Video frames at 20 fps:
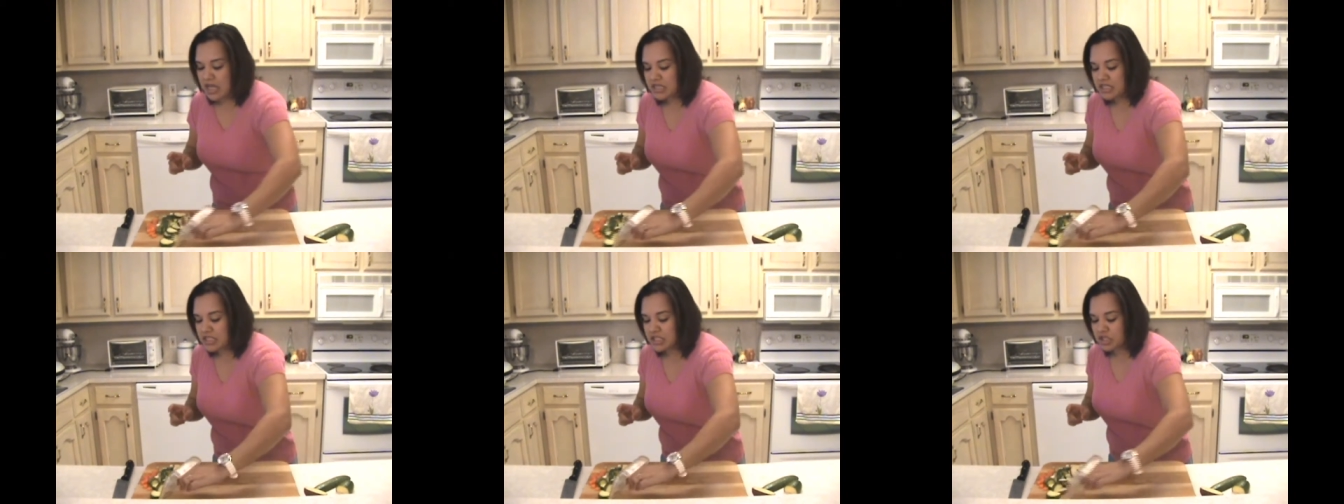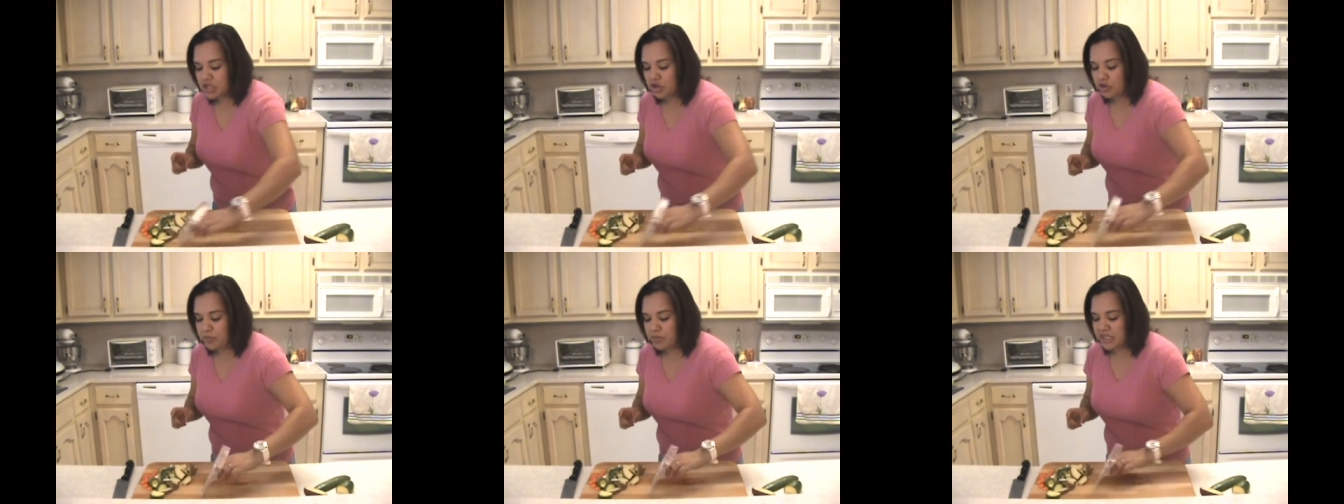
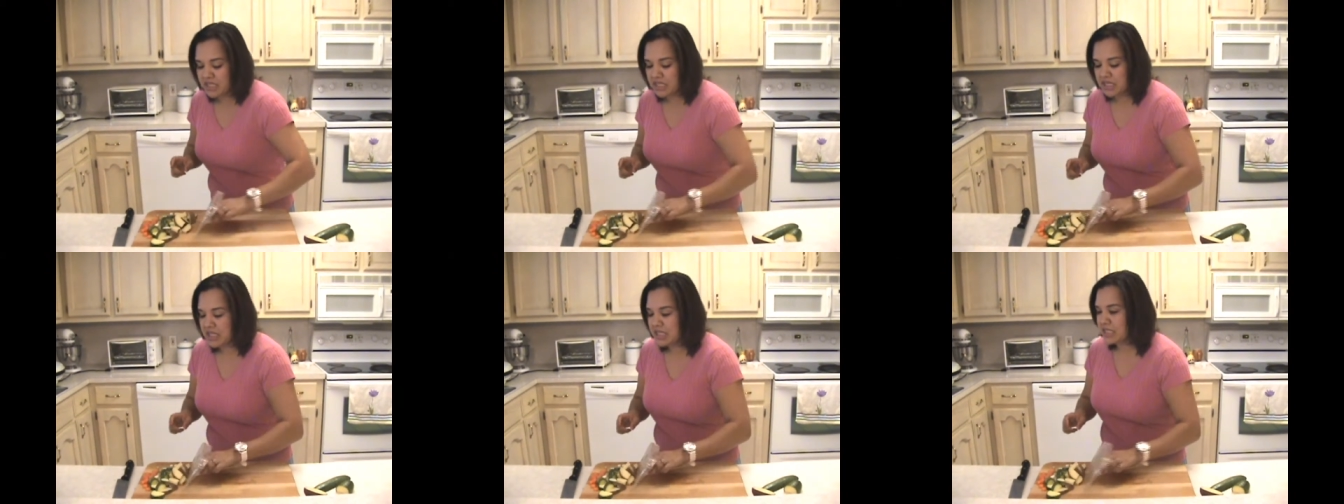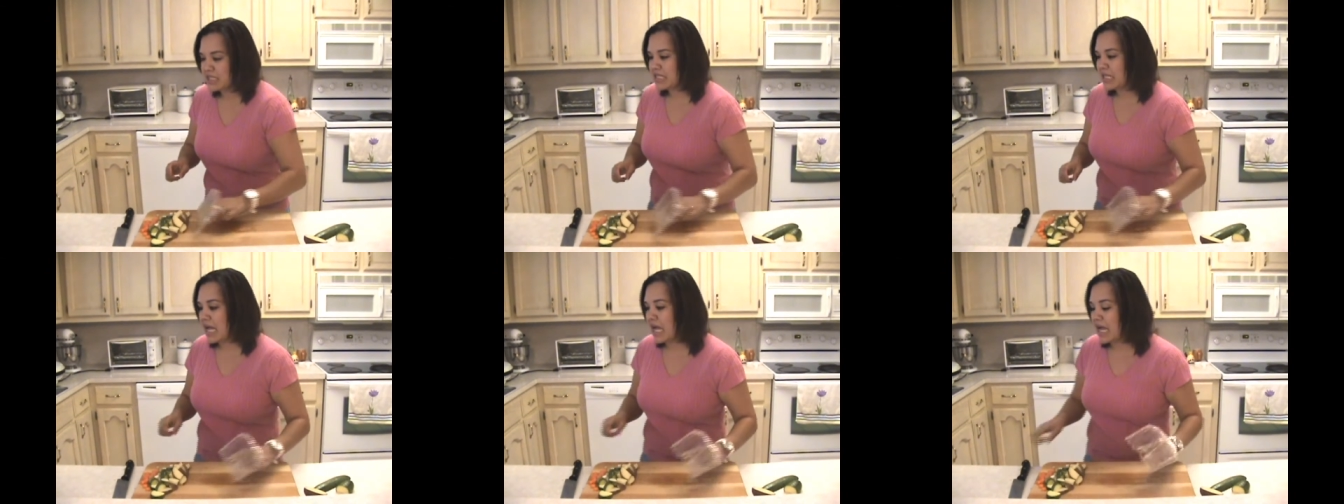Scoop it to
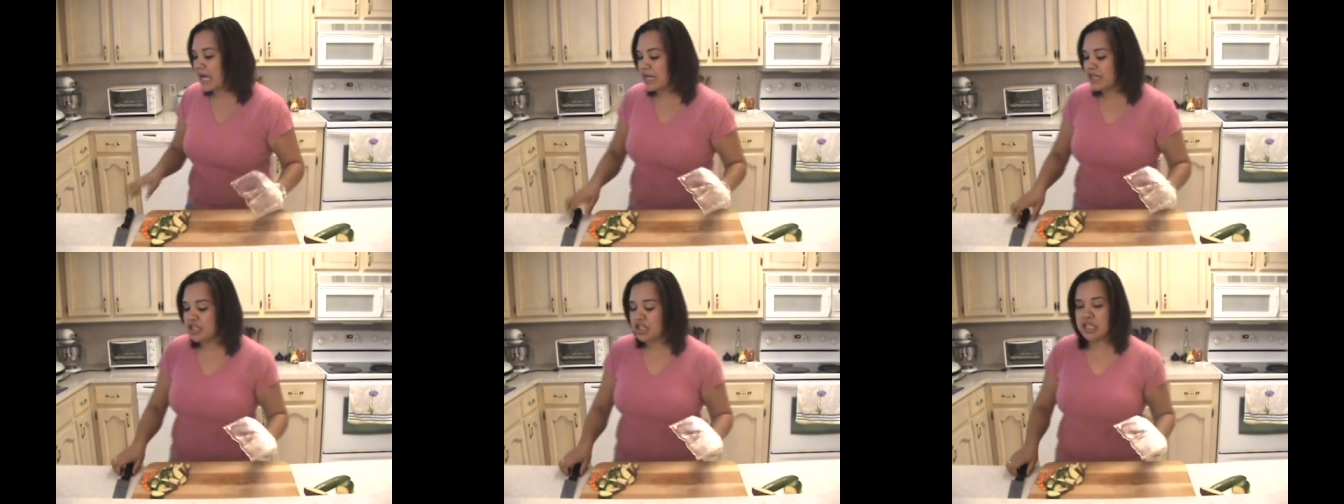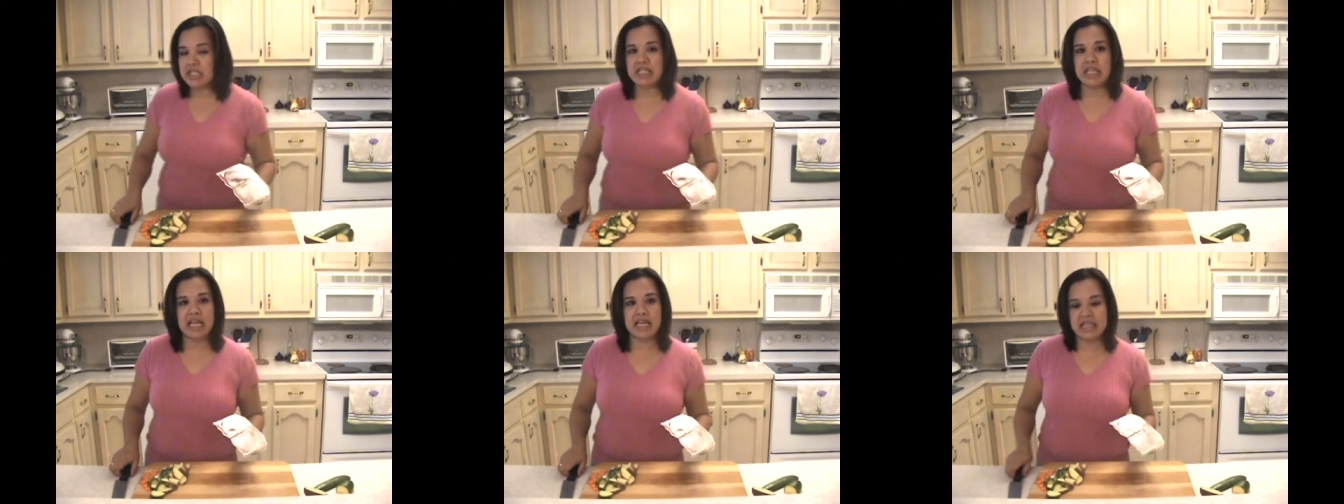the side,
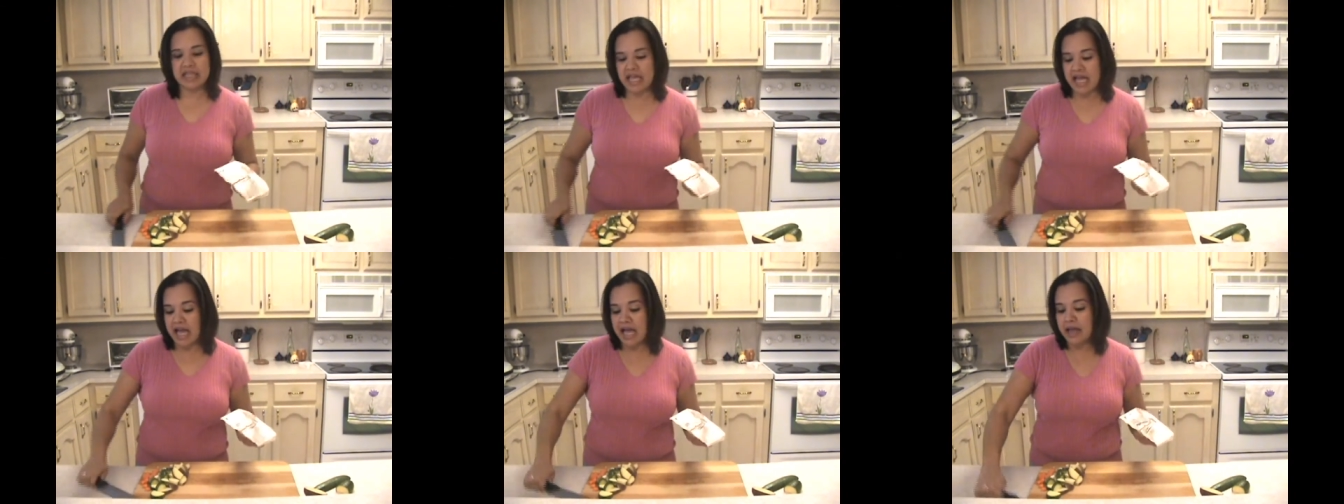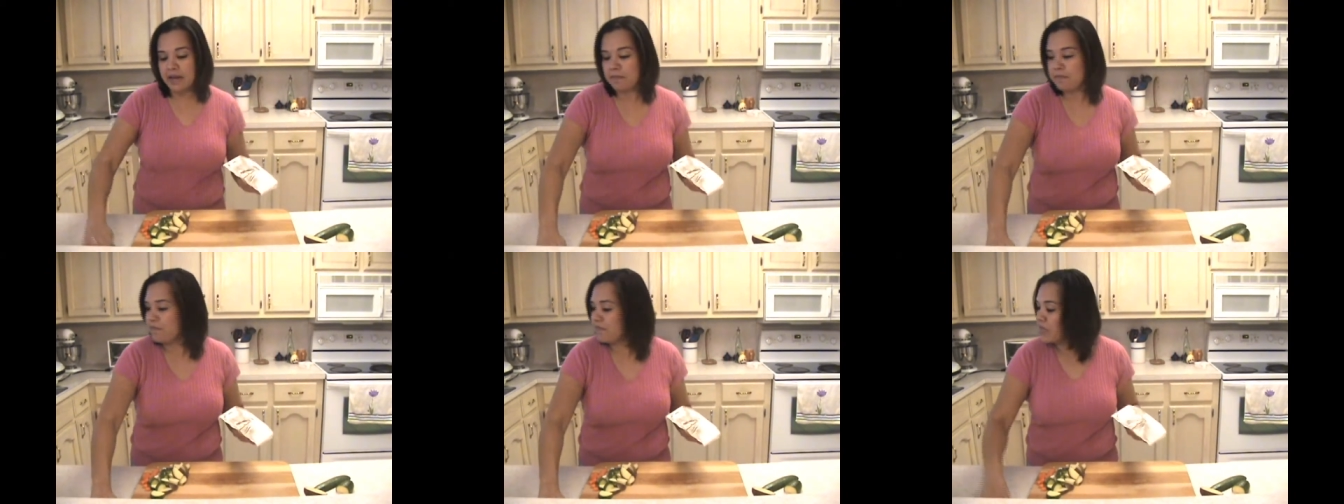just like
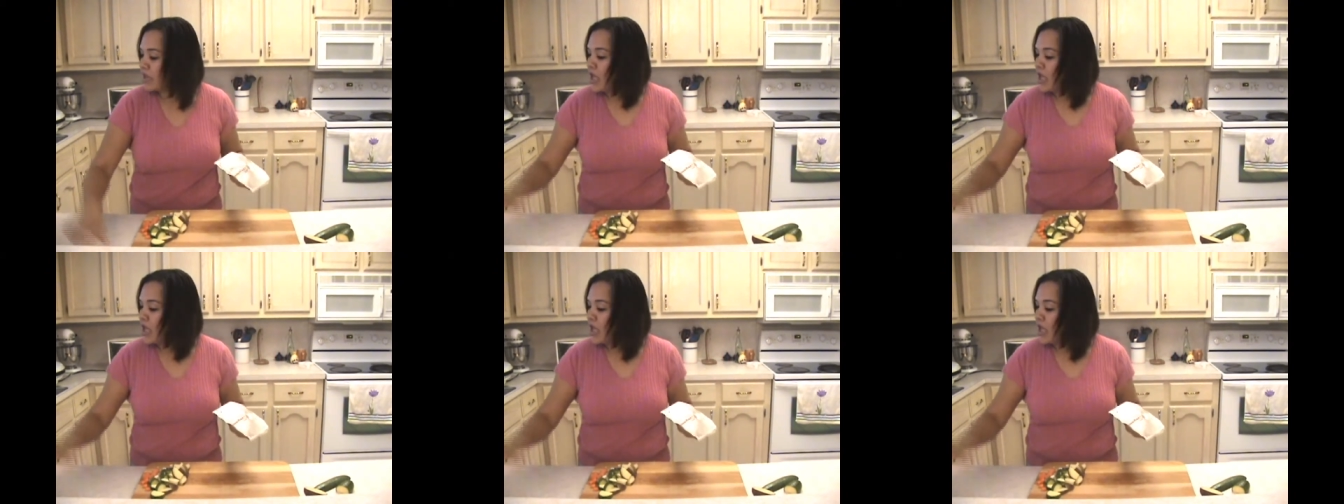that.